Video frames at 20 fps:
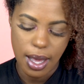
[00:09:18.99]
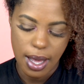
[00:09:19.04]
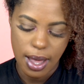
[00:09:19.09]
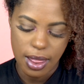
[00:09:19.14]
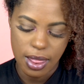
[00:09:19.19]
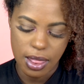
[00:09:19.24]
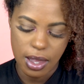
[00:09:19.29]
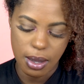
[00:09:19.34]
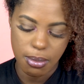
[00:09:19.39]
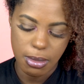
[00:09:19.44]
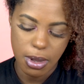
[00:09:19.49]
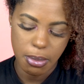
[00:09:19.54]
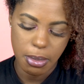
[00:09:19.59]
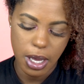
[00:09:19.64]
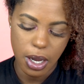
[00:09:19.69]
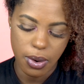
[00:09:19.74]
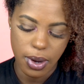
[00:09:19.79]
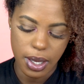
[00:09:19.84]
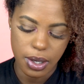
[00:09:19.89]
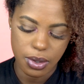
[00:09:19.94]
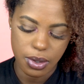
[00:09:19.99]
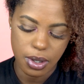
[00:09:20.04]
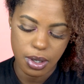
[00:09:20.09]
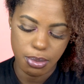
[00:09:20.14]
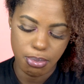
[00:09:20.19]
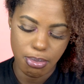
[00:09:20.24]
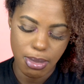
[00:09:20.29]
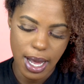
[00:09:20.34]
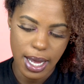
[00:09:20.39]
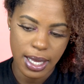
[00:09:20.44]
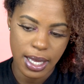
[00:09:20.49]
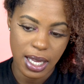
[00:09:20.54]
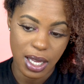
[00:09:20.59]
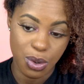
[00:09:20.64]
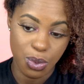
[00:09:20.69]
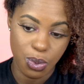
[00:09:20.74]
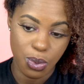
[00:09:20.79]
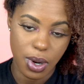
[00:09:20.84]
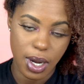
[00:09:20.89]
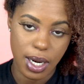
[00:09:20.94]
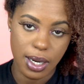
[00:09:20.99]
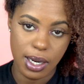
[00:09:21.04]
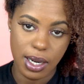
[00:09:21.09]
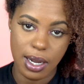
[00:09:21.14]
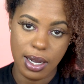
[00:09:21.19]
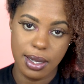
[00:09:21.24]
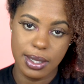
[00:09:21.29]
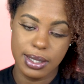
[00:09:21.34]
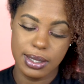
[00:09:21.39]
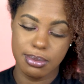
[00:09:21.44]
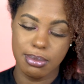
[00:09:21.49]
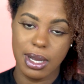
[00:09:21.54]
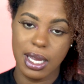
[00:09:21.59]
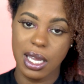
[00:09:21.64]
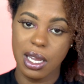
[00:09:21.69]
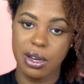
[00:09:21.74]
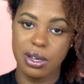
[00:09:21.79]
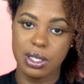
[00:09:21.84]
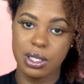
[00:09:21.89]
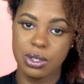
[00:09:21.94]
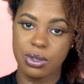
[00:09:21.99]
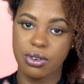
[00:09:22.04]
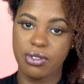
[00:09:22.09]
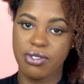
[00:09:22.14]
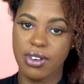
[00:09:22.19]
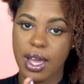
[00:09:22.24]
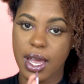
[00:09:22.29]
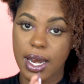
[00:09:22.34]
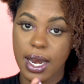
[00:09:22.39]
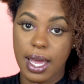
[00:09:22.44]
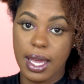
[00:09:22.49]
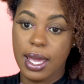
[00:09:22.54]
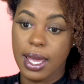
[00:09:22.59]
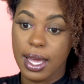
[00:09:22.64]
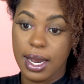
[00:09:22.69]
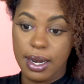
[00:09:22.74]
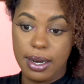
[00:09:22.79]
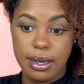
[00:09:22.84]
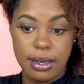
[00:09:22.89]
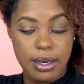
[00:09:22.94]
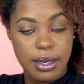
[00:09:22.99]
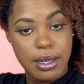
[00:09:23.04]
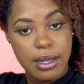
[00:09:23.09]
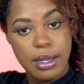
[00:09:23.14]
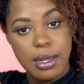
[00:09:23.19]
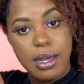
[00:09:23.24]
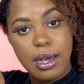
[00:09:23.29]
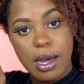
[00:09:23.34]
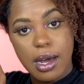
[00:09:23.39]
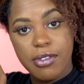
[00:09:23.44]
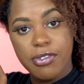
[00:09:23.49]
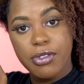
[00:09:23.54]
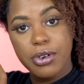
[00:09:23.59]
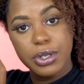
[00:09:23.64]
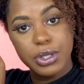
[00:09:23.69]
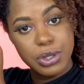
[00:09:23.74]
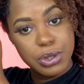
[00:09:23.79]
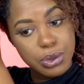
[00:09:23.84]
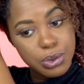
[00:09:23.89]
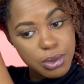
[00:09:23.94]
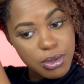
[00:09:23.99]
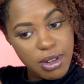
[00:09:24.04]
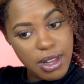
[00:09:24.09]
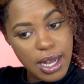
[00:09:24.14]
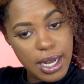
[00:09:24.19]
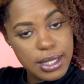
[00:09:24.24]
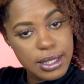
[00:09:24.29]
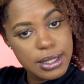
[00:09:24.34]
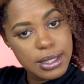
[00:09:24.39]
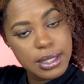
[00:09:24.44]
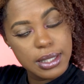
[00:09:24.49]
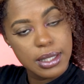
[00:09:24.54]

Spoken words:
I think maybe I'm going to do the back in one, because my hair is so fine I can afford to do that.